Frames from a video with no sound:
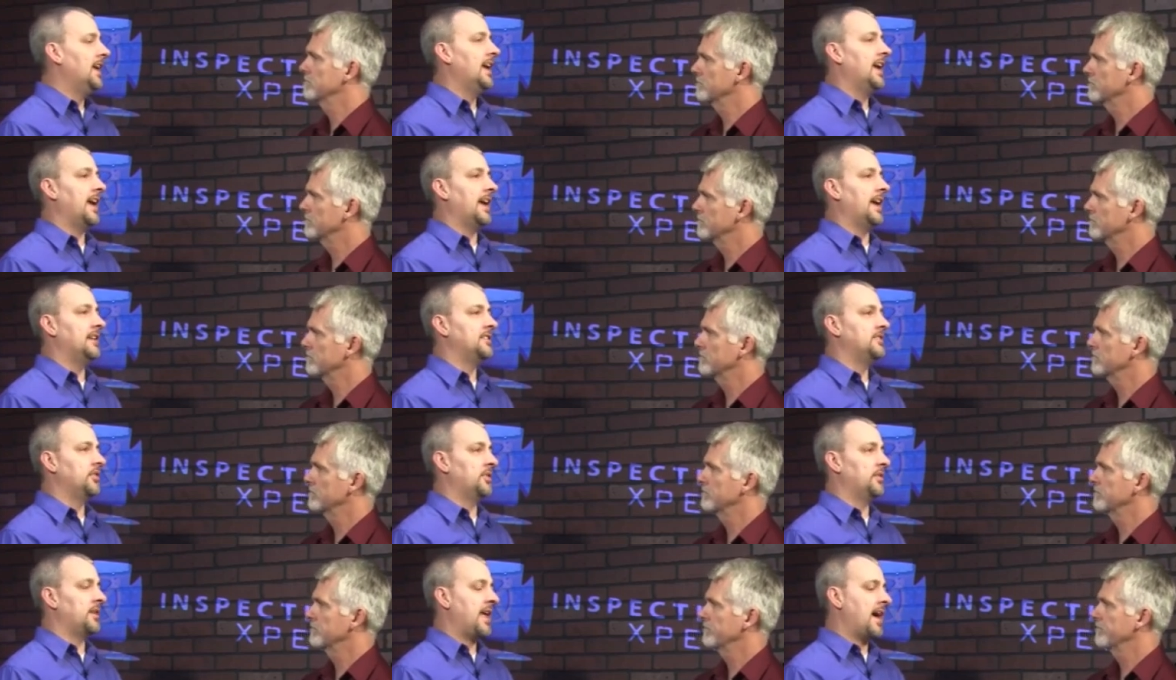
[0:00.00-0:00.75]
Speaker 1: And
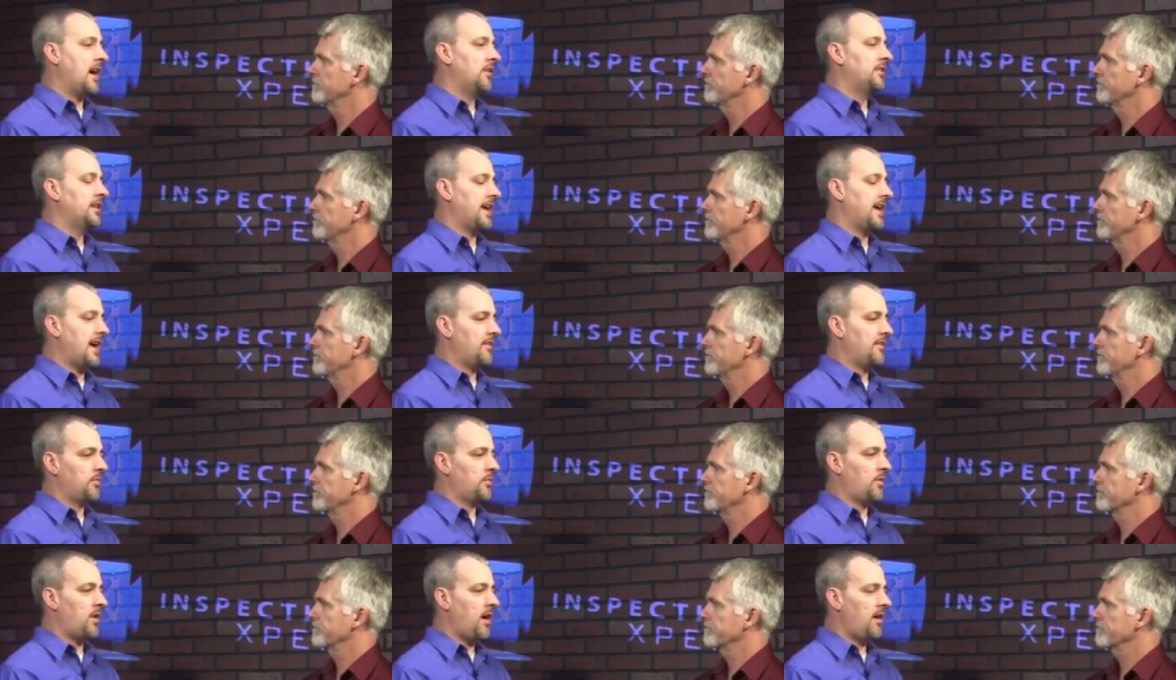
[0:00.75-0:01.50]
so now they have a
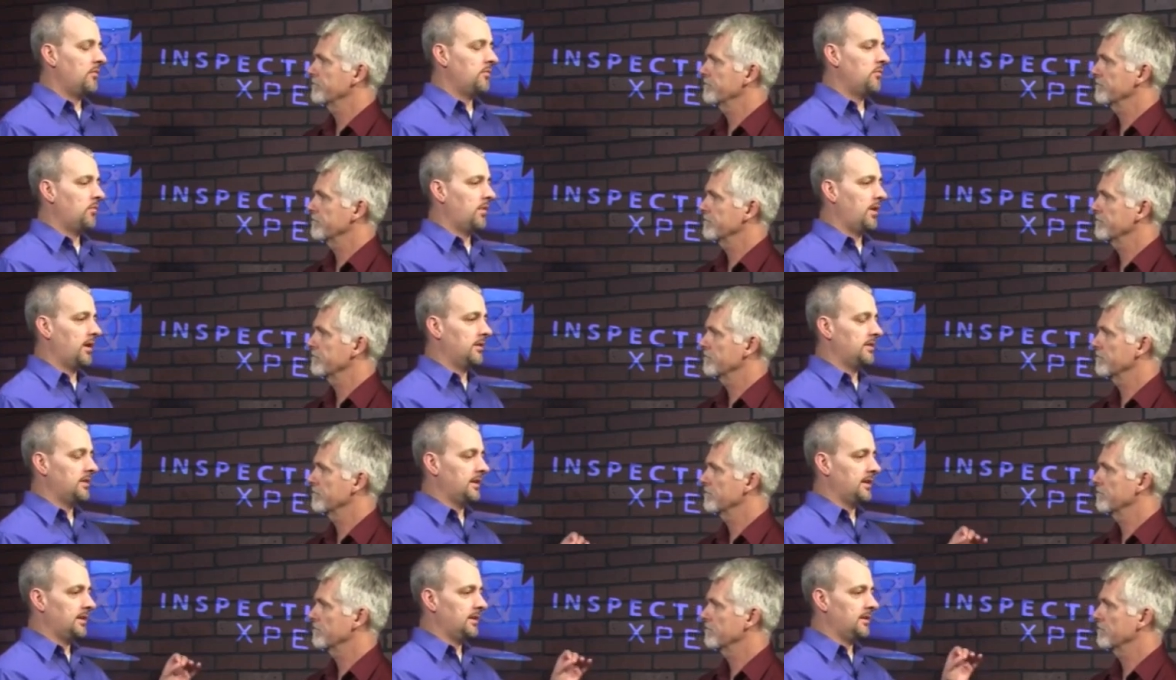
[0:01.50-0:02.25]
problem where
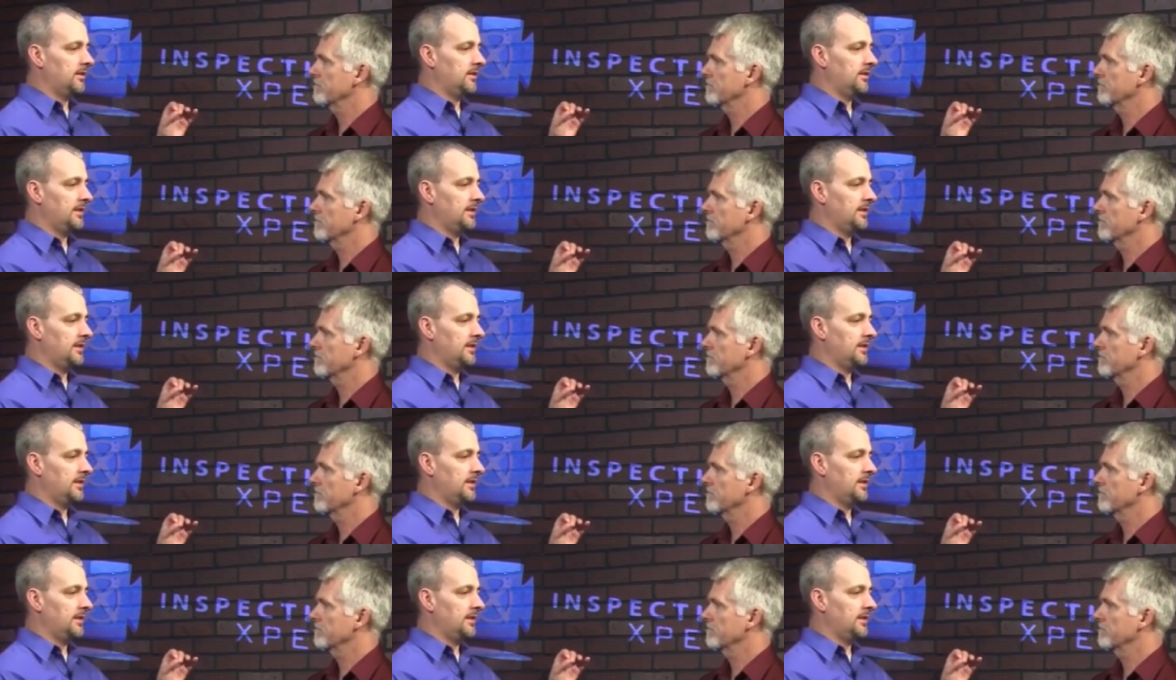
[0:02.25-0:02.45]
the